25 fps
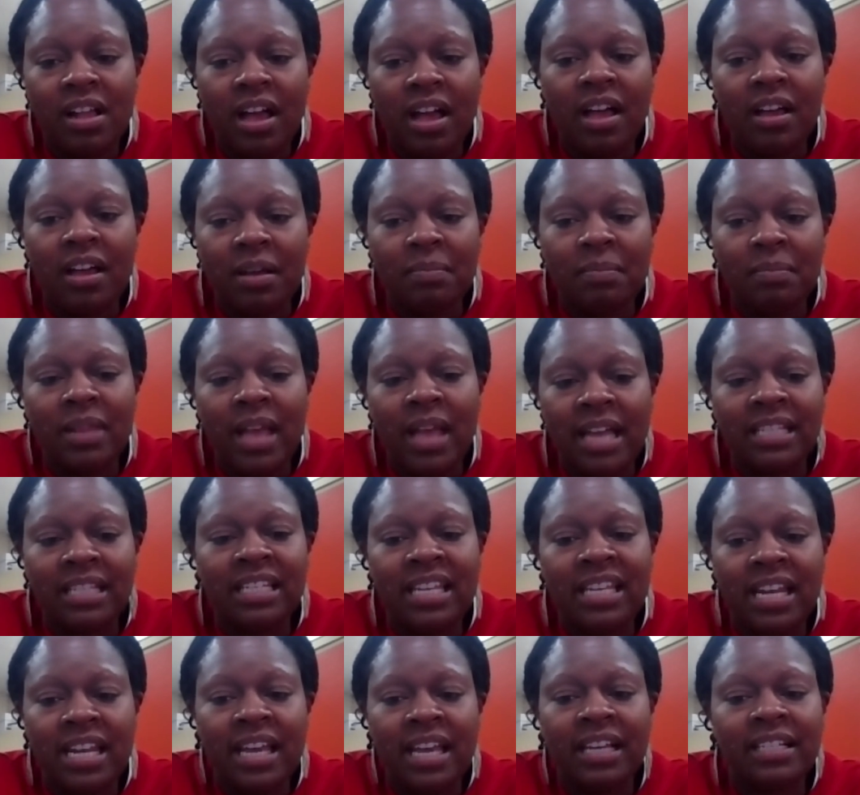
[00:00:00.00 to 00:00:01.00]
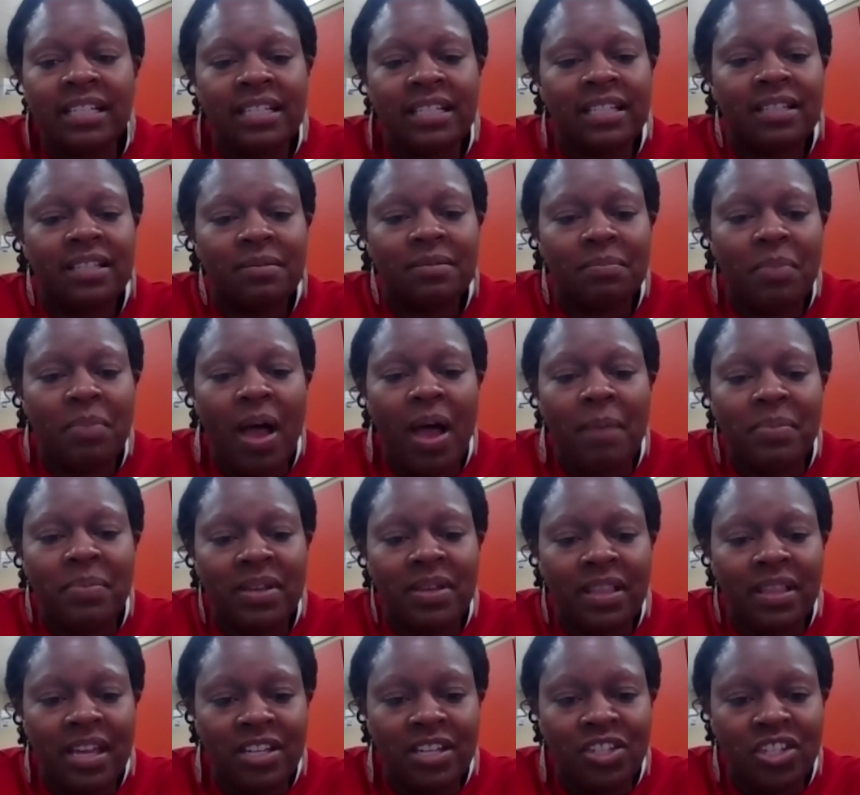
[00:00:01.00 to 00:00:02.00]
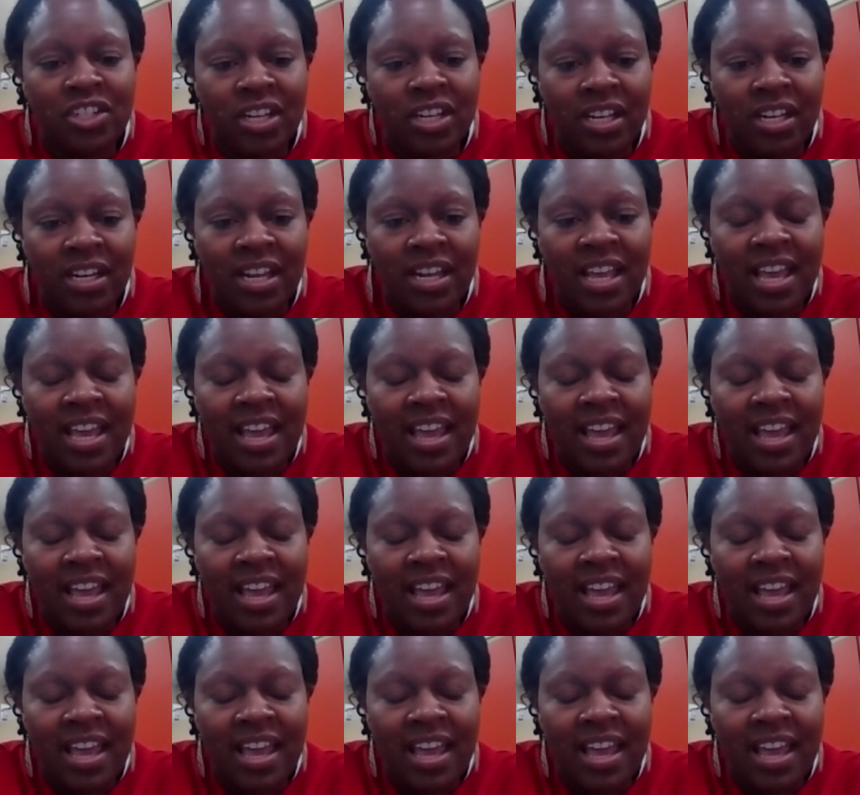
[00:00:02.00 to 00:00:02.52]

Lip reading: Latinx population,